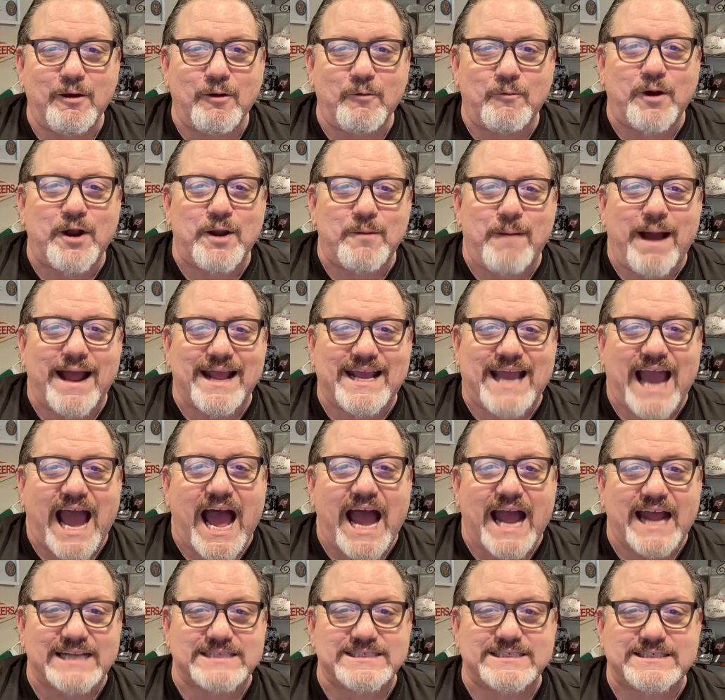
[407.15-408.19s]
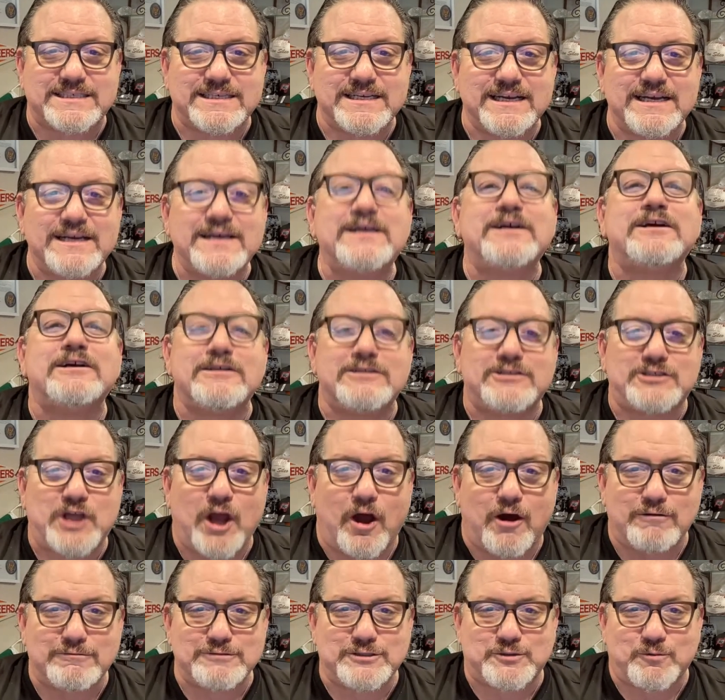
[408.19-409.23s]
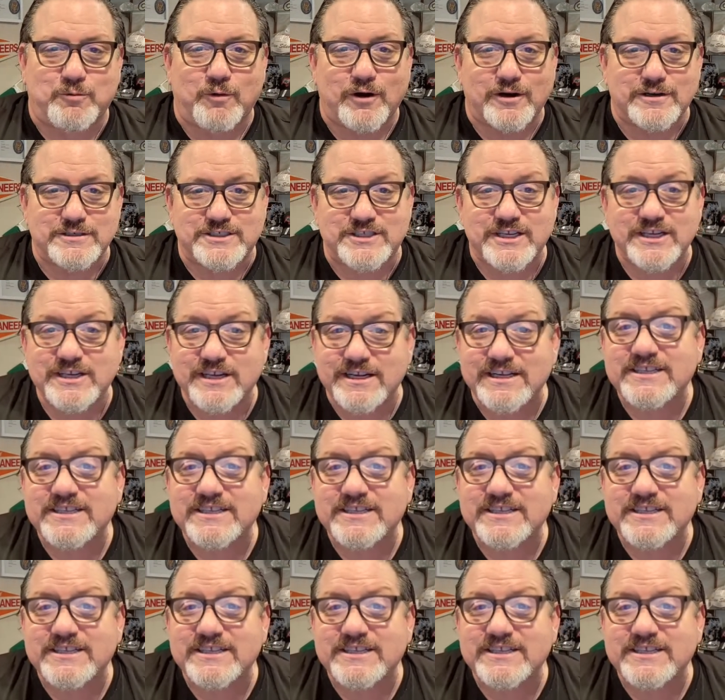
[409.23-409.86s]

one of my guys, Tone's words.